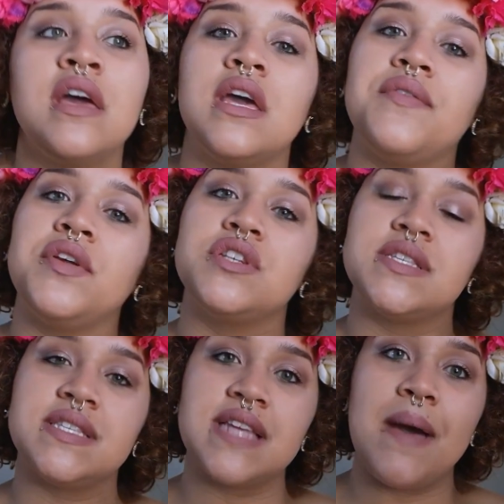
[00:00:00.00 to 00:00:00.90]
if you
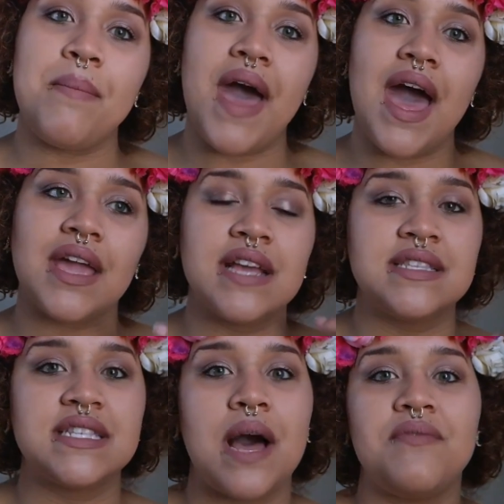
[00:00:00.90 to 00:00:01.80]
just step back
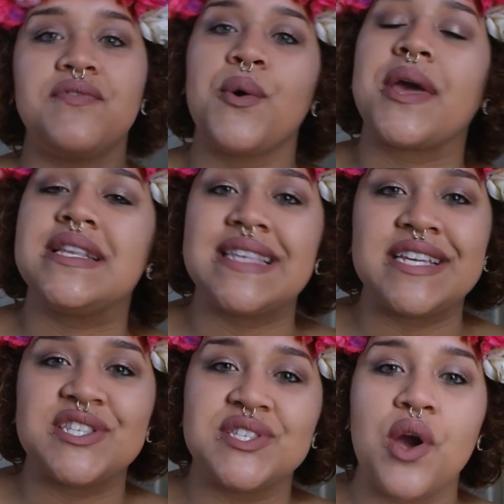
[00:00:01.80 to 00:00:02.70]
and stop
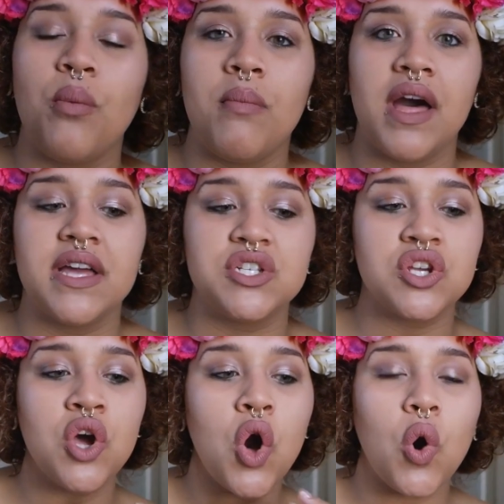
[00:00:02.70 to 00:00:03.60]
focusing so much
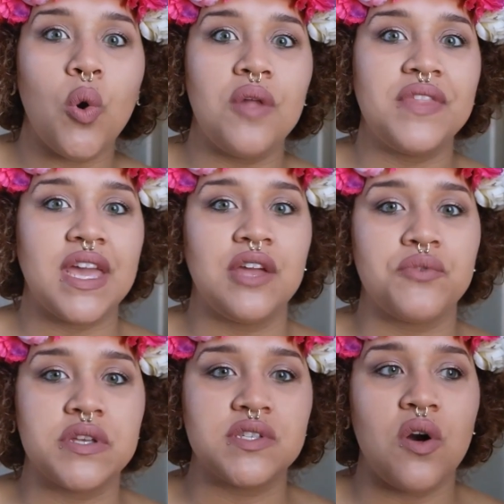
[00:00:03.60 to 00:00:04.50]
on the end
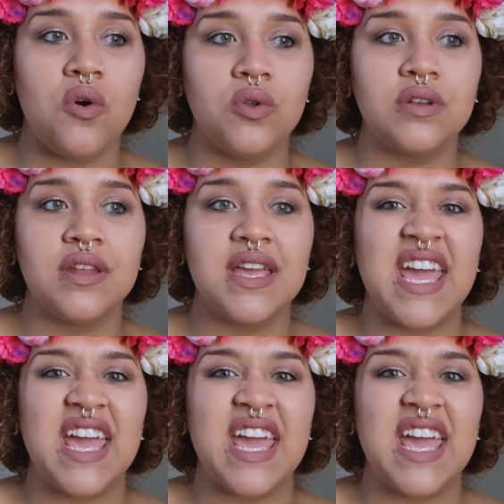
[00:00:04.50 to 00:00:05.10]
result,